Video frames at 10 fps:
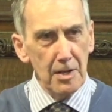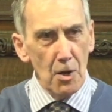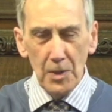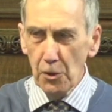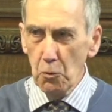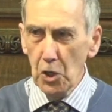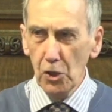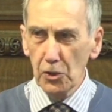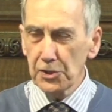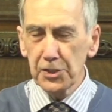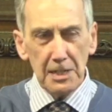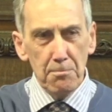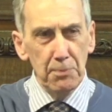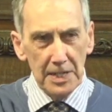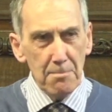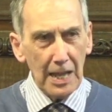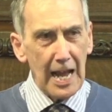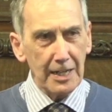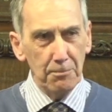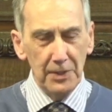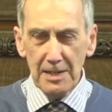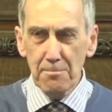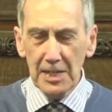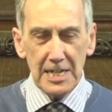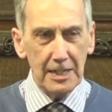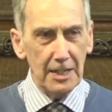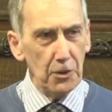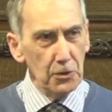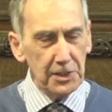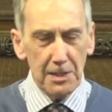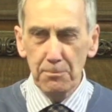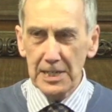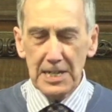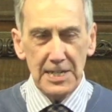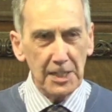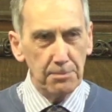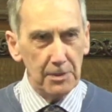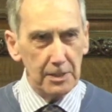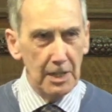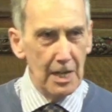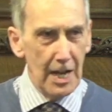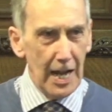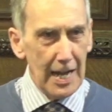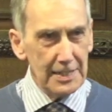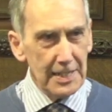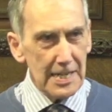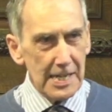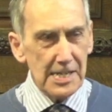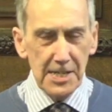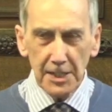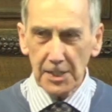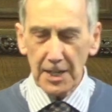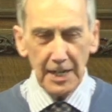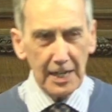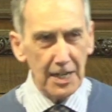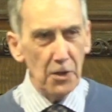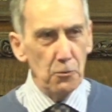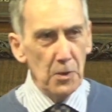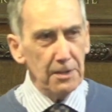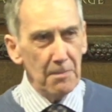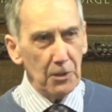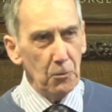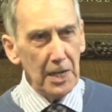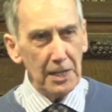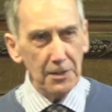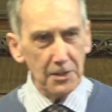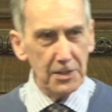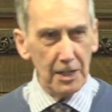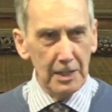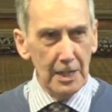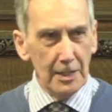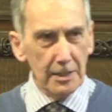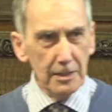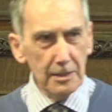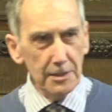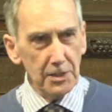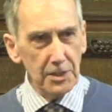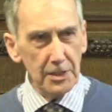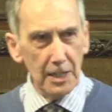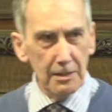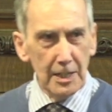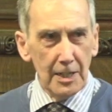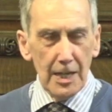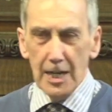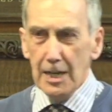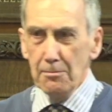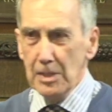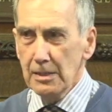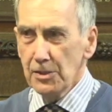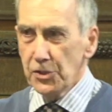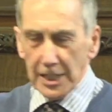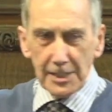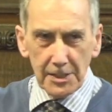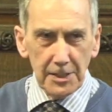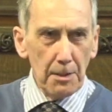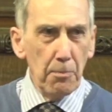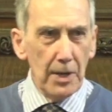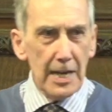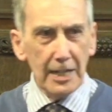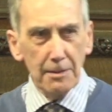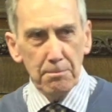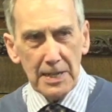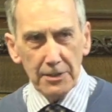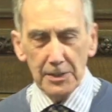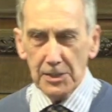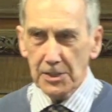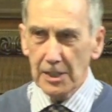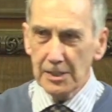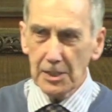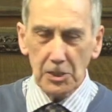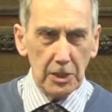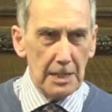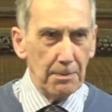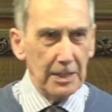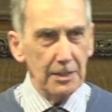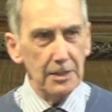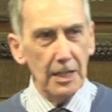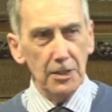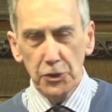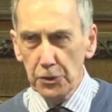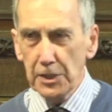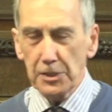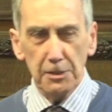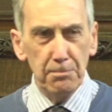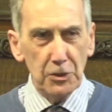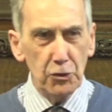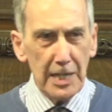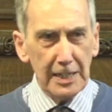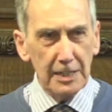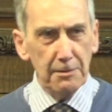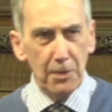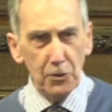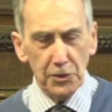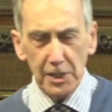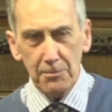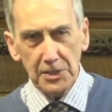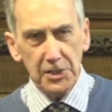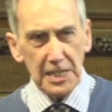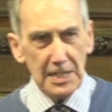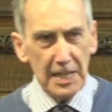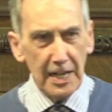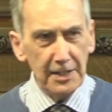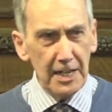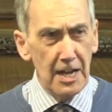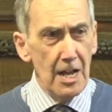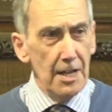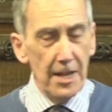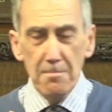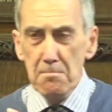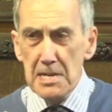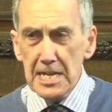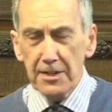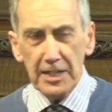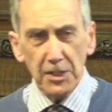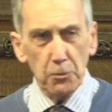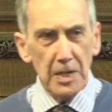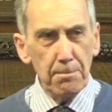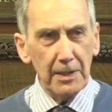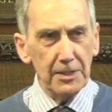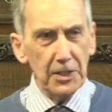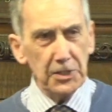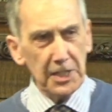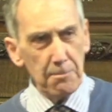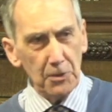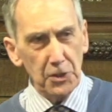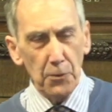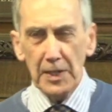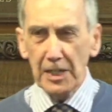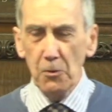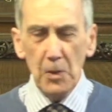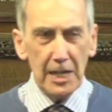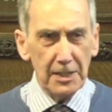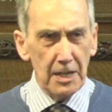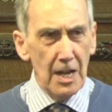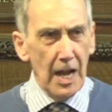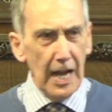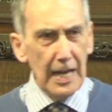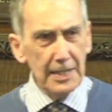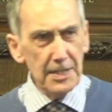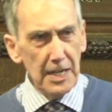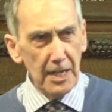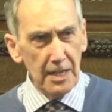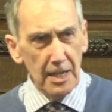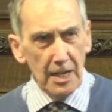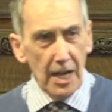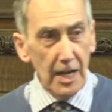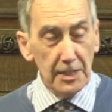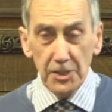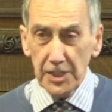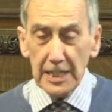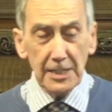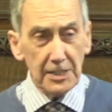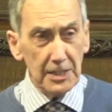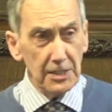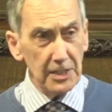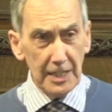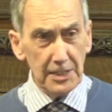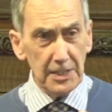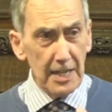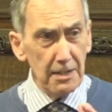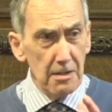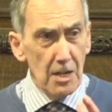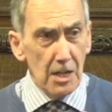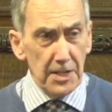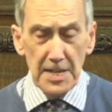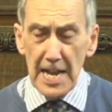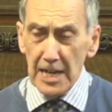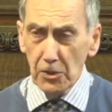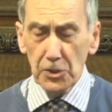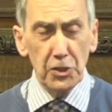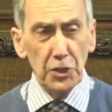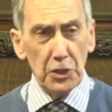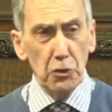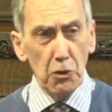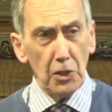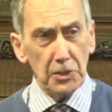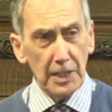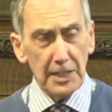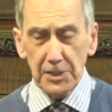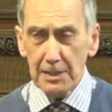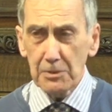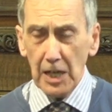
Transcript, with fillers: when the world seemed pretty black and pretty bleak and it all seemed pretty desperate. And he, he does it in a kind of rhythmic way that, uh, you know, there's. Uh, um, uh, Jesus is a praying and Peter is, uh, is a sleeping and uh, Judas is betraying and builds up the scene there. And then, then Mary is weeping and the disciples are running away. And, and uh, uh, Jesus is, is then nailed to the cross, and it seems